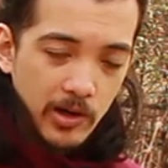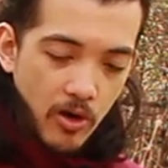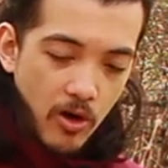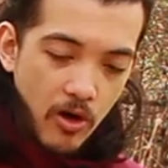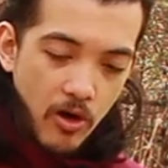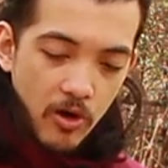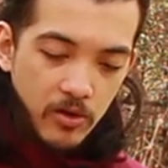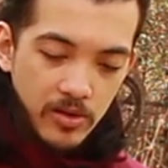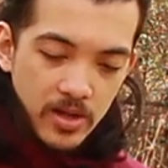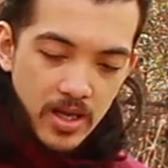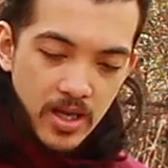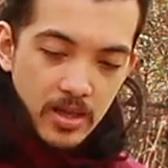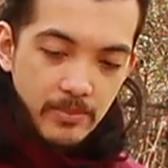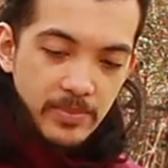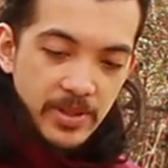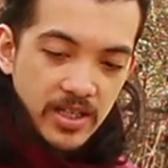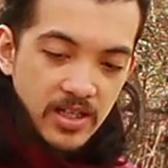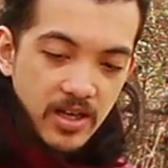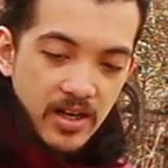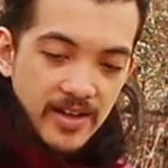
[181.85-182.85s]
at all,
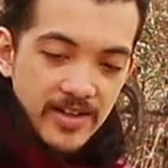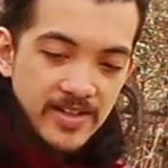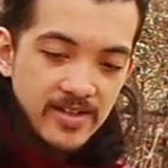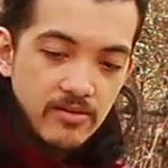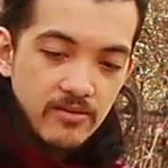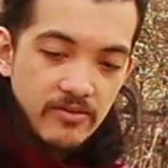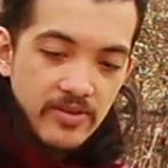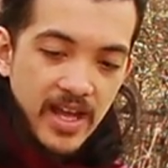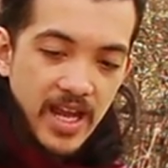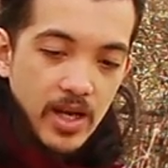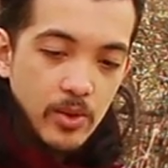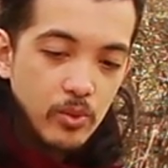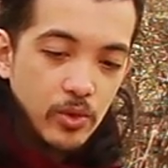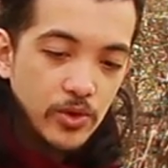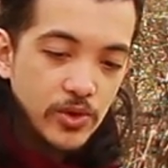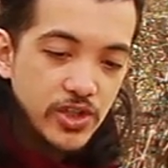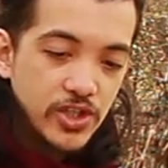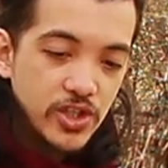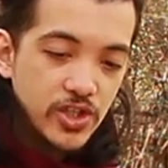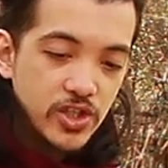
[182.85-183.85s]
because they
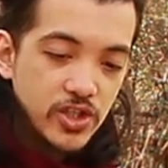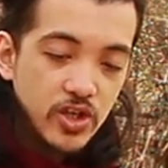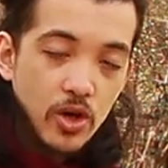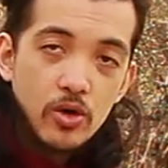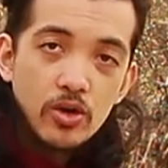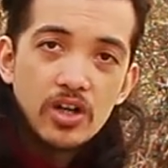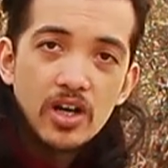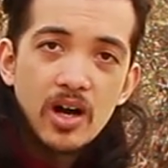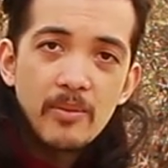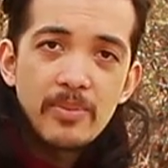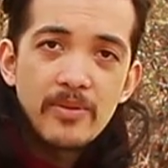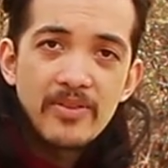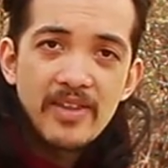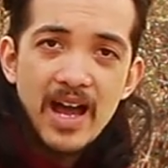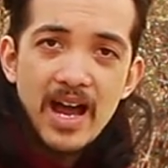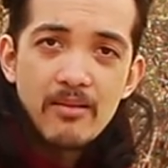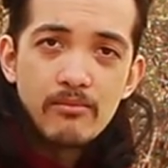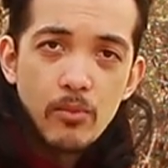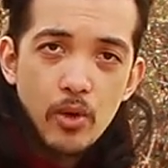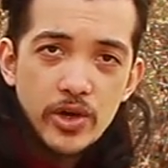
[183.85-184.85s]
will soak up
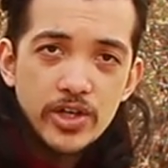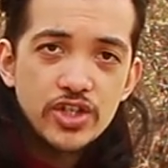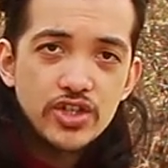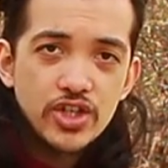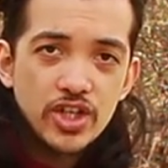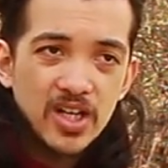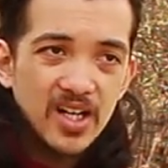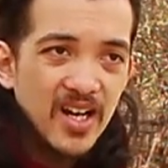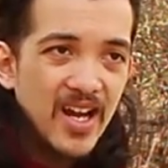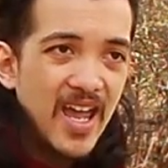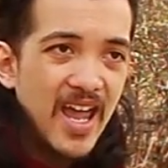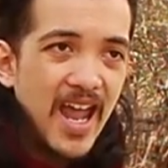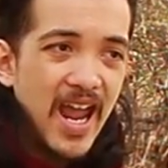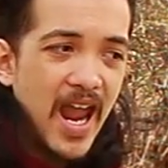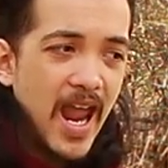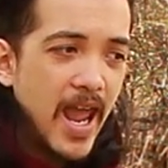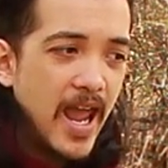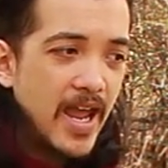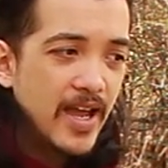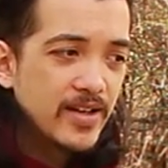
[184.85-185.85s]
that moisture
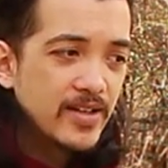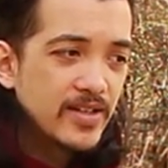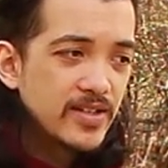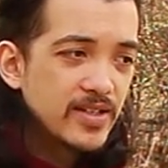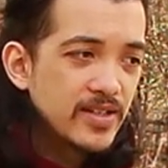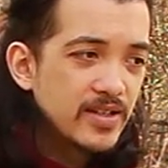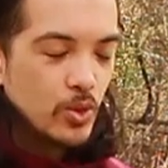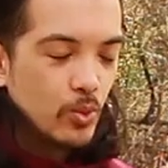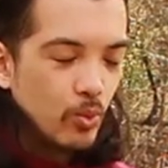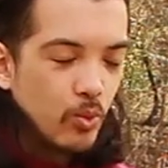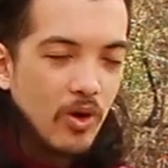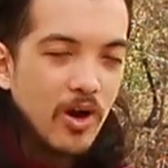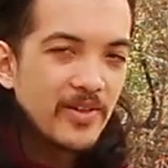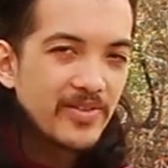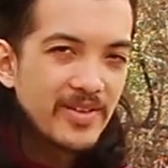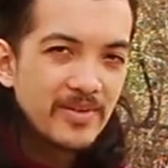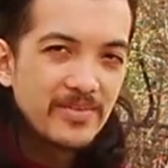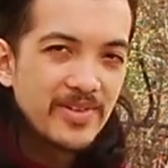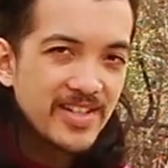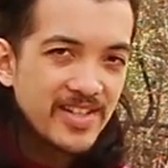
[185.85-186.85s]
and you
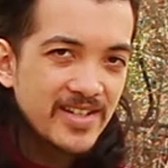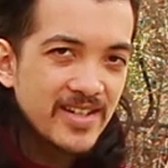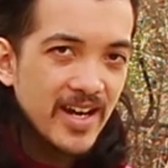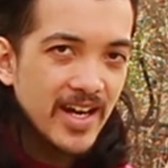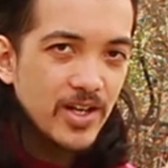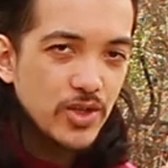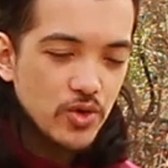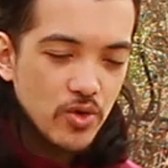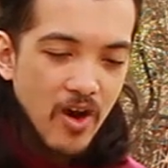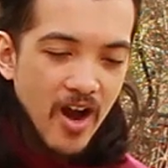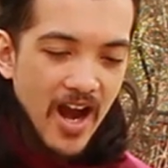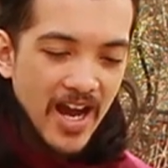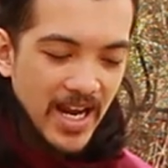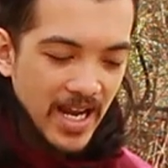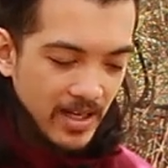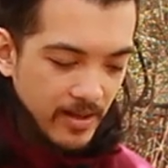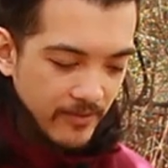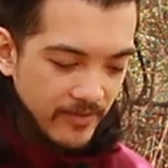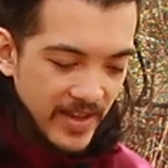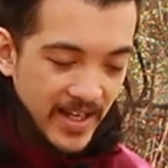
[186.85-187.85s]
want them to stay dry.
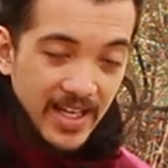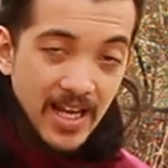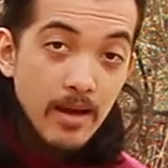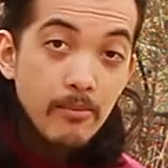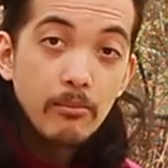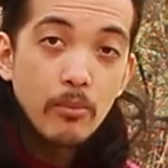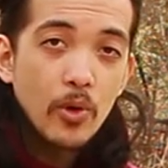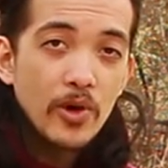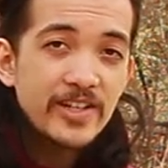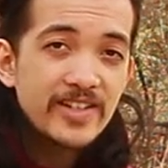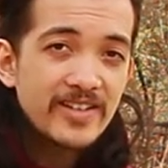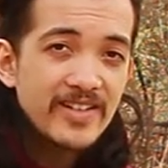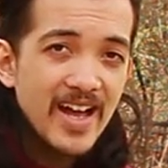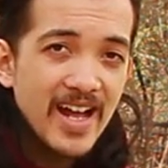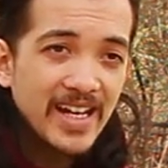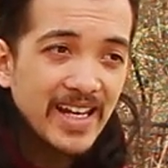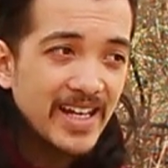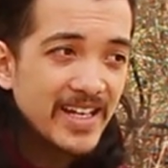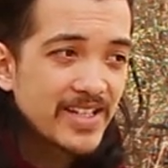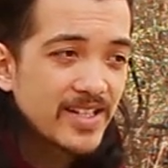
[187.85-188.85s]
And if they get moist
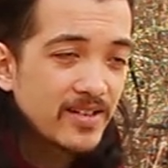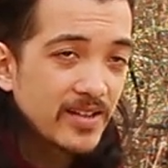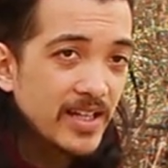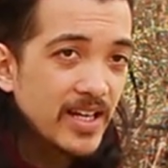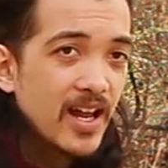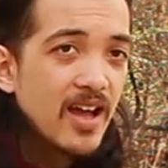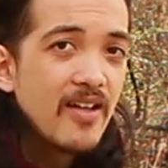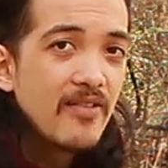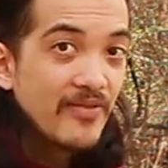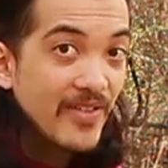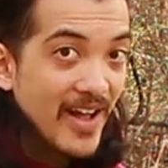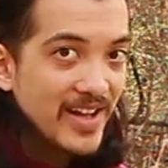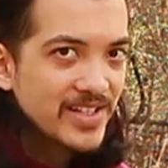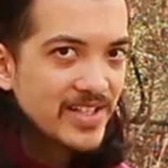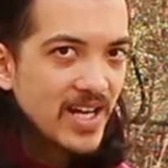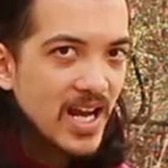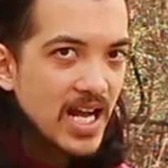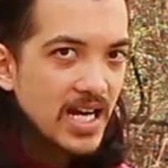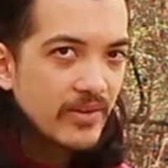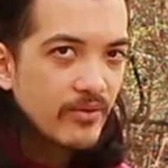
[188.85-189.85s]
that easily,
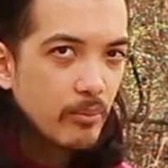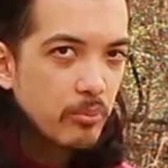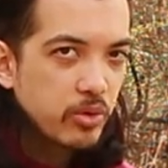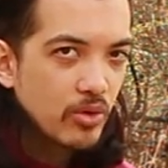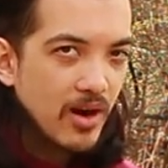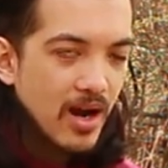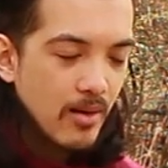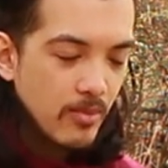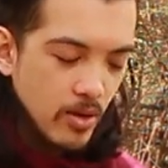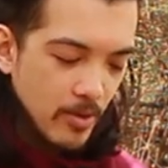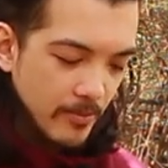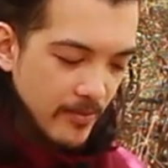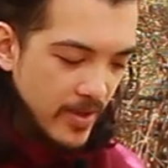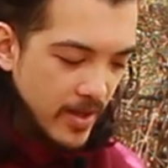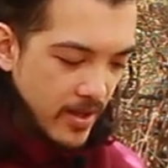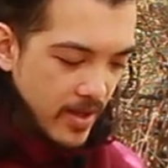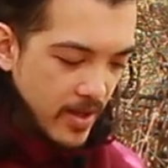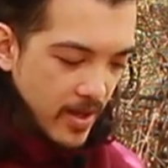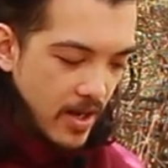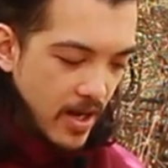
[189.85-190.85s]
that's kind of a problem.
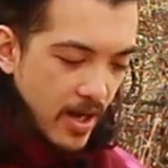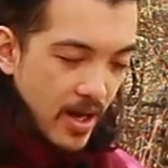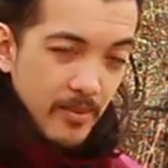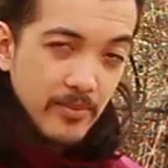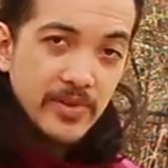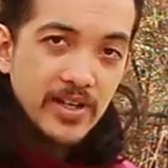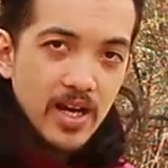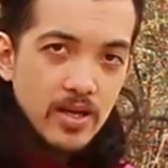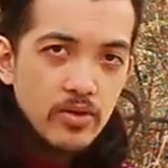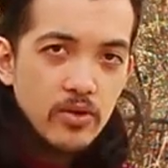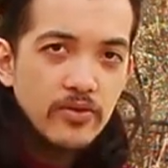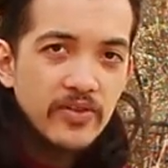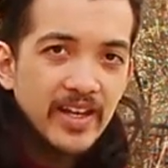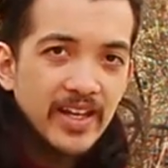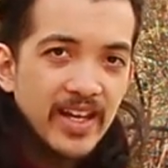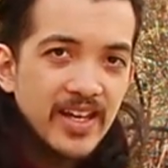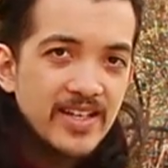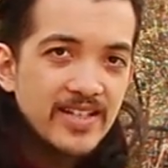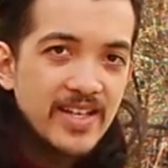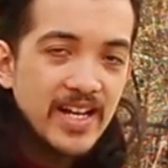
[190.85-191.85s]
The other
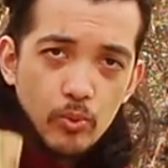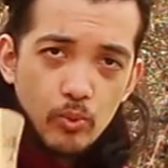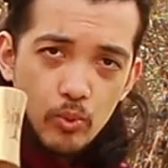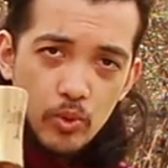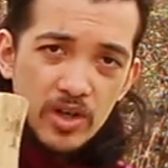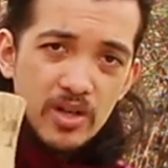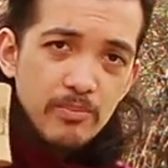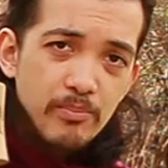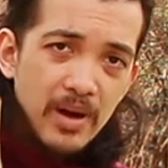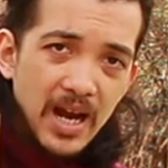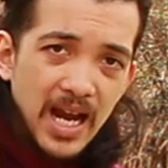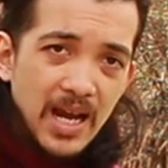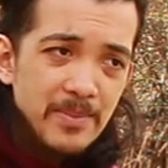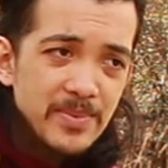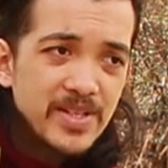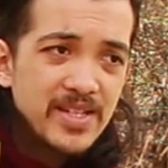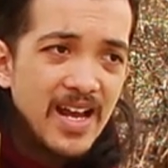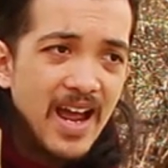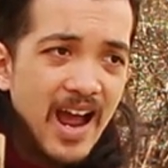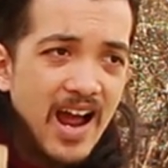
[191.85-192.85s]
thing is that wood
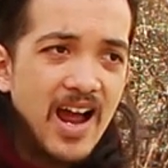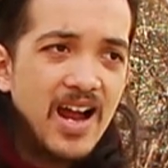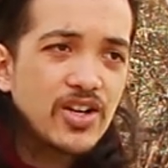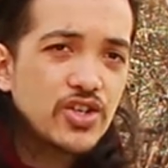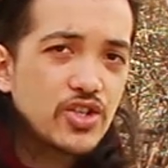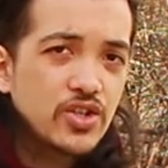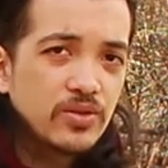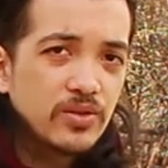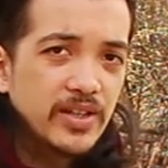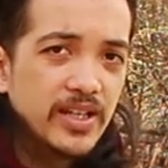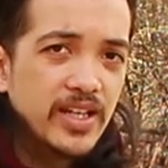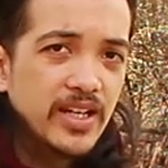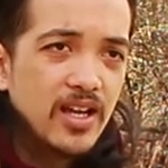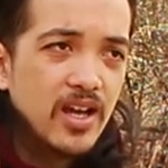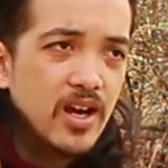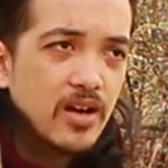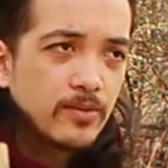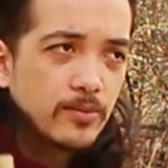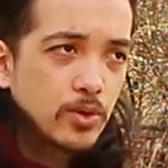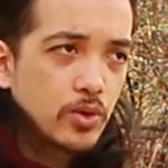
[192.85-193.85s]
pipes actually
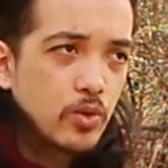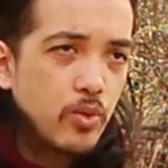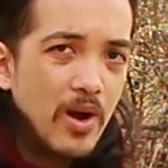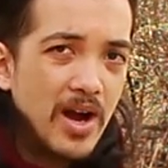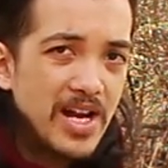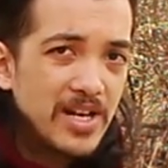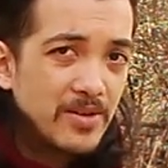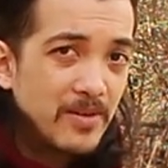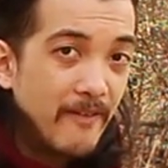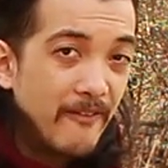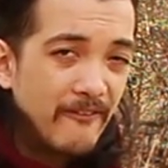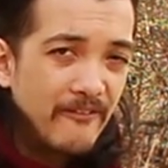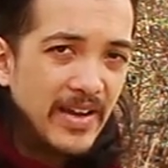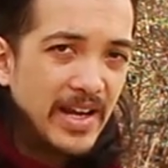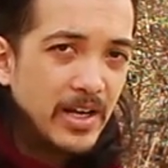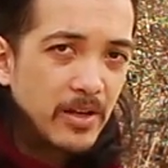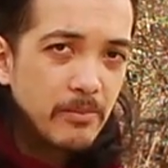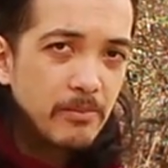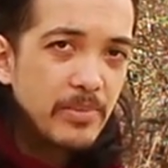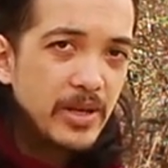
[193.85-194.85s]
require a
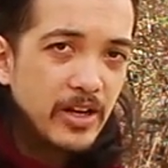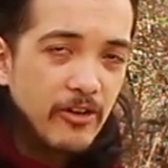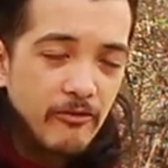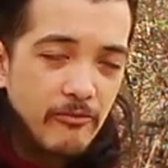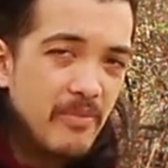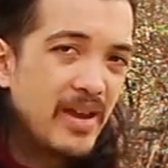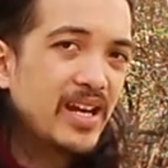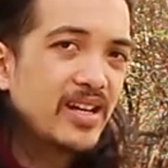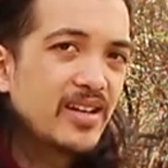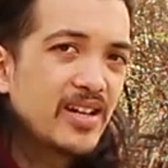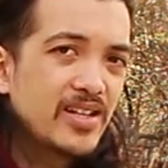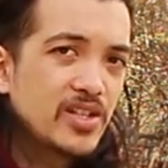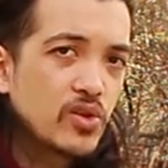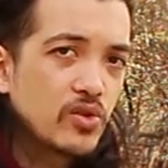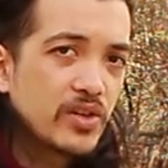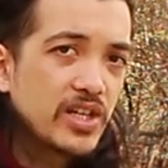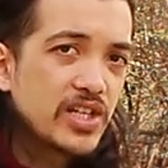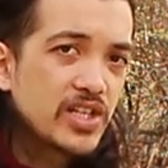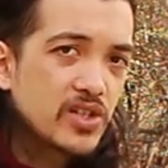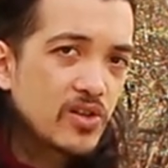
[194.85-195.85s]
fair bit of maintenance
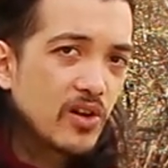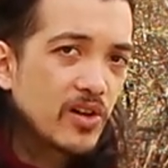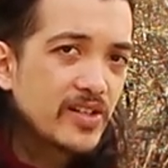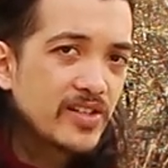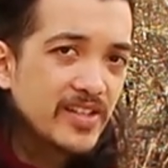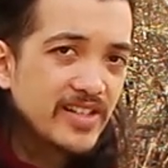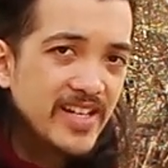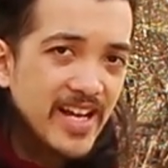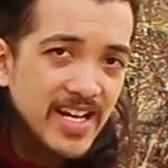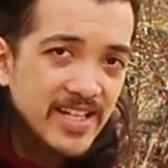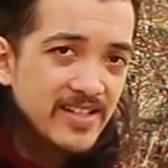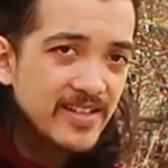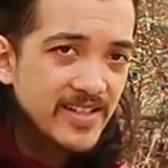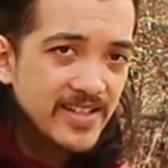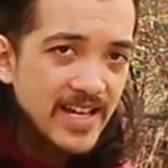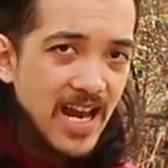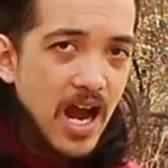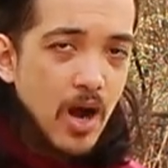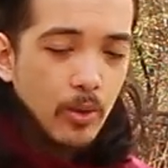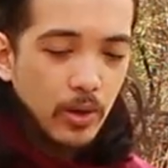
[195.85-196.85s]
or they start to taste
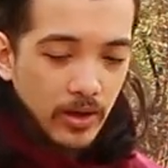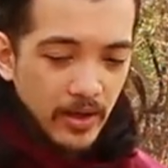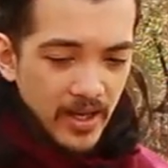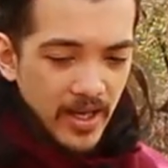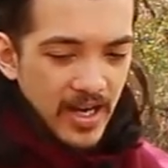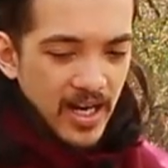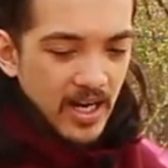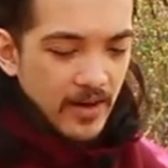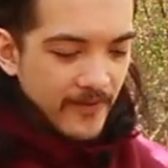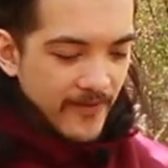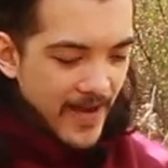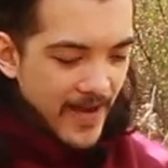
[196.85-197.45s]
sour. In